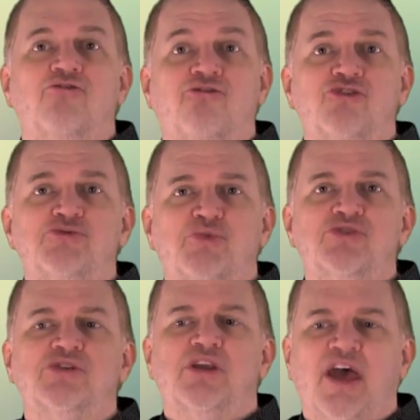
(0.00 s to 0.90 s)
First
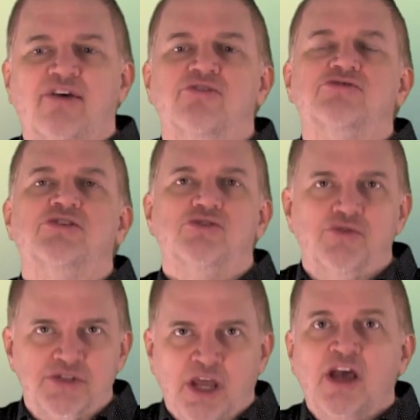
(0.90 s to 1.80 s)
person ever to do
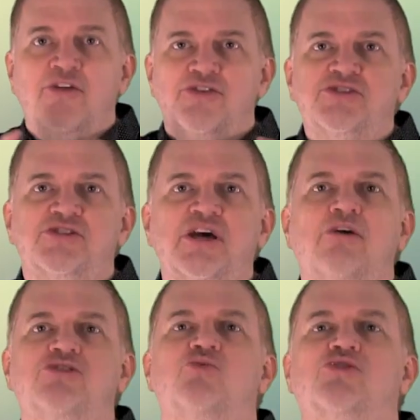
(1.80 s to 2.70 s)
this. This is how
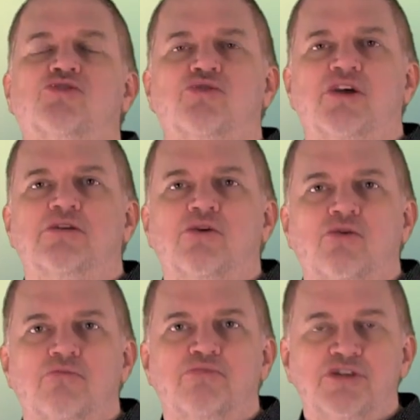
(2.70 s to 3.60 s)
you will create
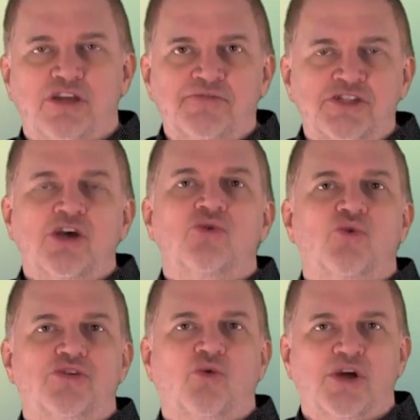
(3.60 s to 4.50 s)
beliefs
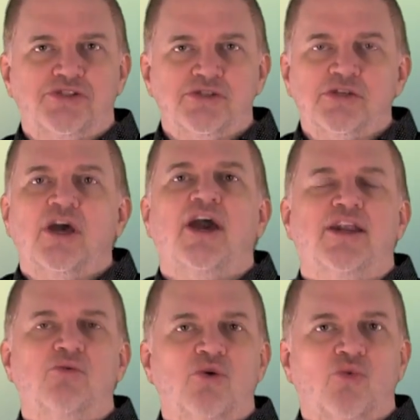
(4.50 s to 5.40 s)
with questions,
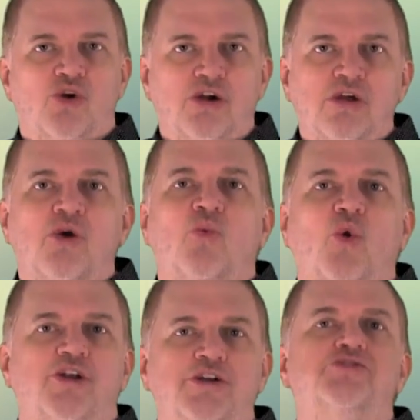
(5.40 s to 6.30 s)
and it will work
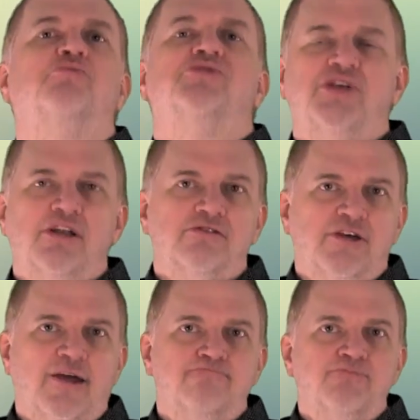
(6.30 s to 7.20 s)
100% of the
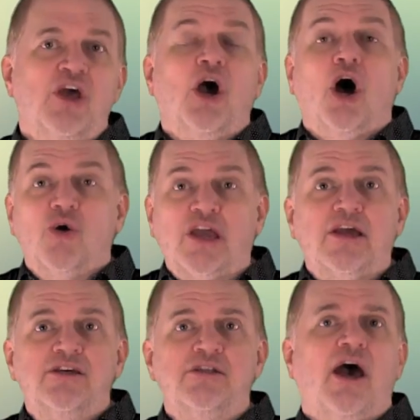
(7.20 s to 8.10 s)
time. Okay
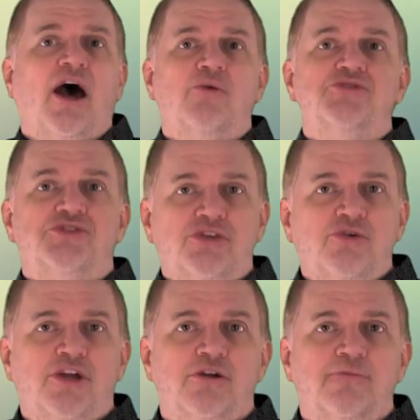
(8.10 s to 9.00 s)
guys, I will see you
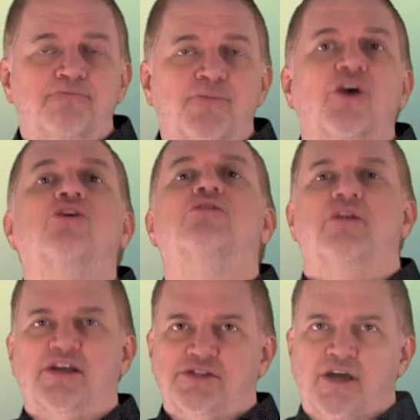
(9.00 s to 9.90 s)
here
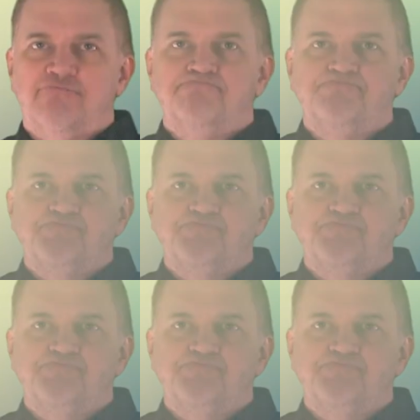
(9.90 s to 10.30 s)
next time.